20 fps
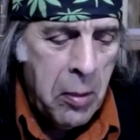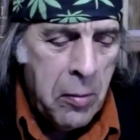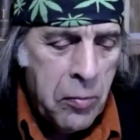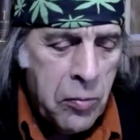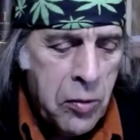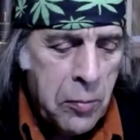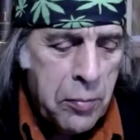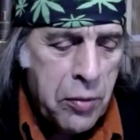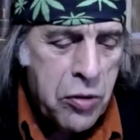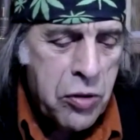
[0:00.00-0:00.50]

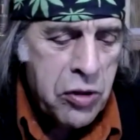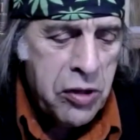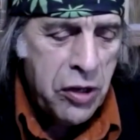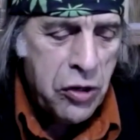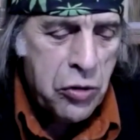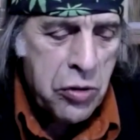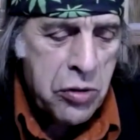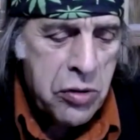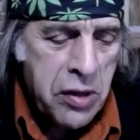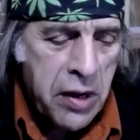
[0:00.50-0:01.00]
the
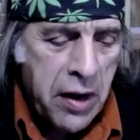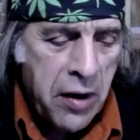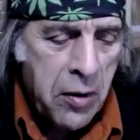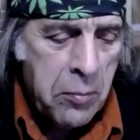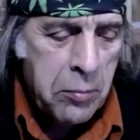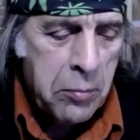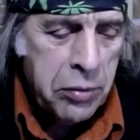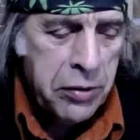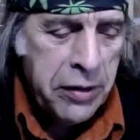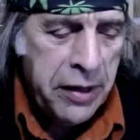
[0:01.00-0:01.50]
procedures that are
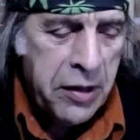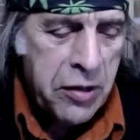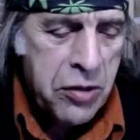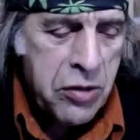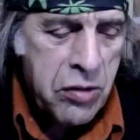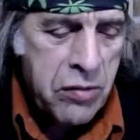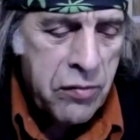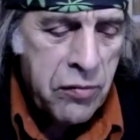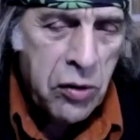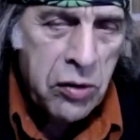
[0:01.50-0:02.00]
in
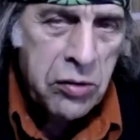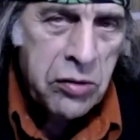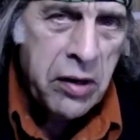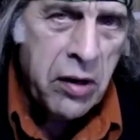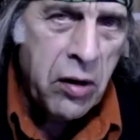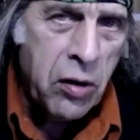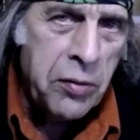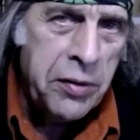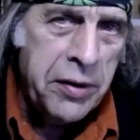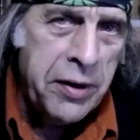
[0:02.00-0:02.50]
place for a
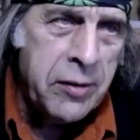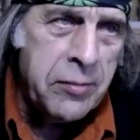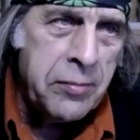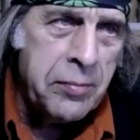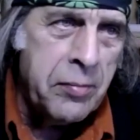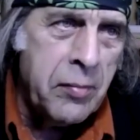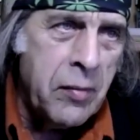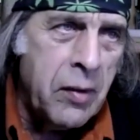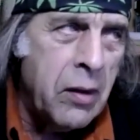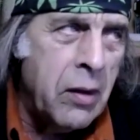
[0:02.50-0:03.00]
tarot reading
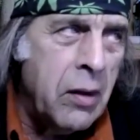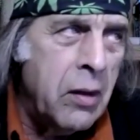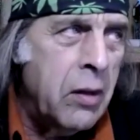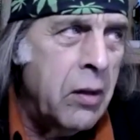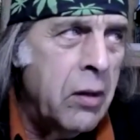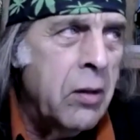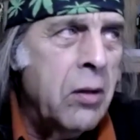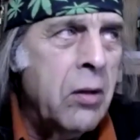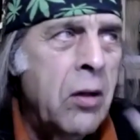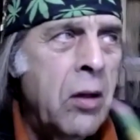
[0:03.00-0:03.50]

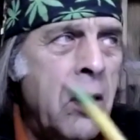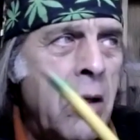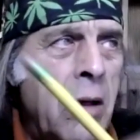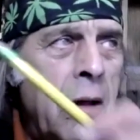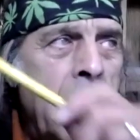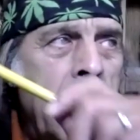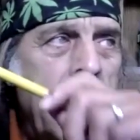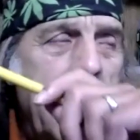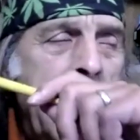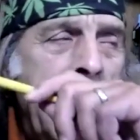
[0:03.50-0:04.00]

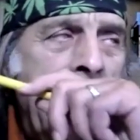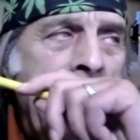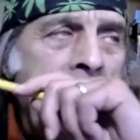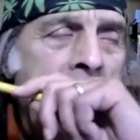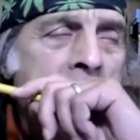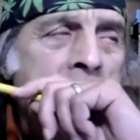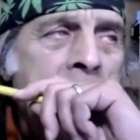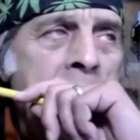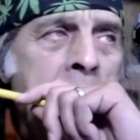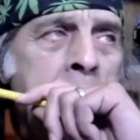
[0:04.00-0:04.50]

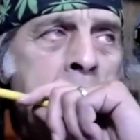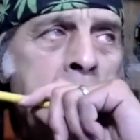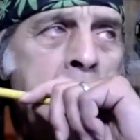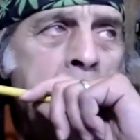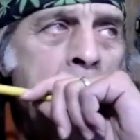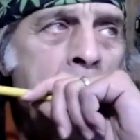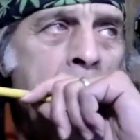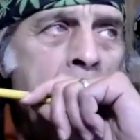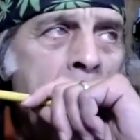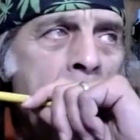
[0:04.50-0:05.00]
and um,
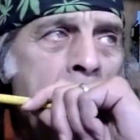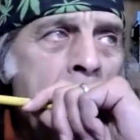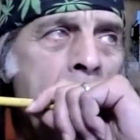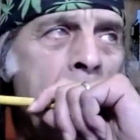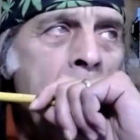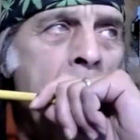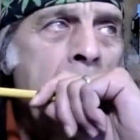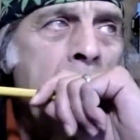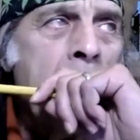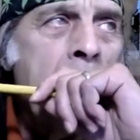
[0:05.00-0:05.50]

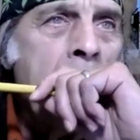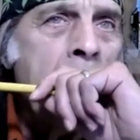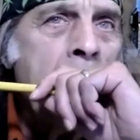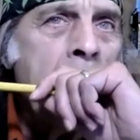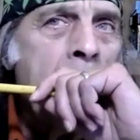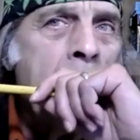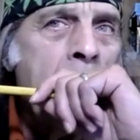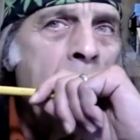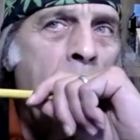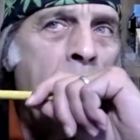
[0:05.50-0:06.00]

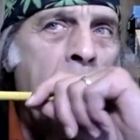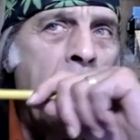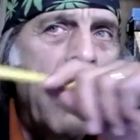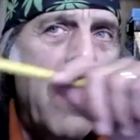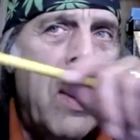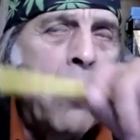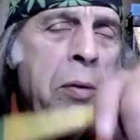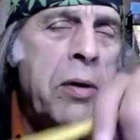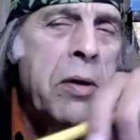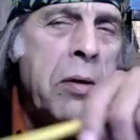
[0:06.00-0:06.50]
or
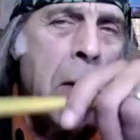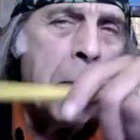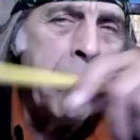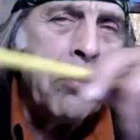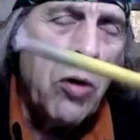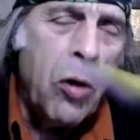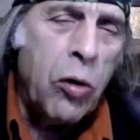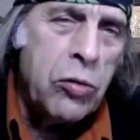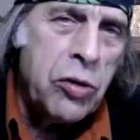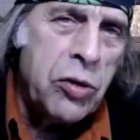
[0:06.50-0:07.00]
how we
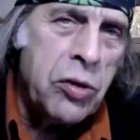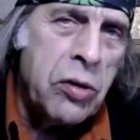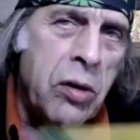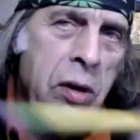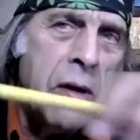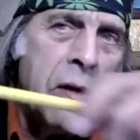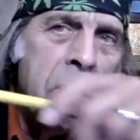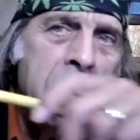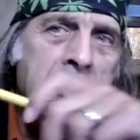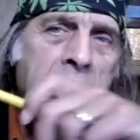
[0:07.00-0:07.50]
approach
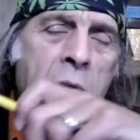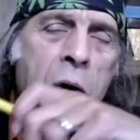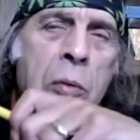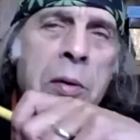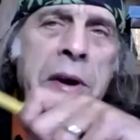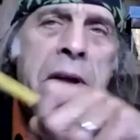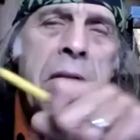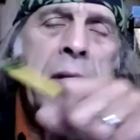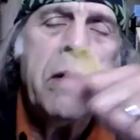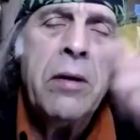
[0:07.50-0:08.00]
tarot
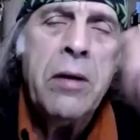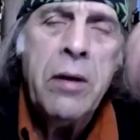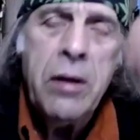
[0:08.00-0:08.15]
reading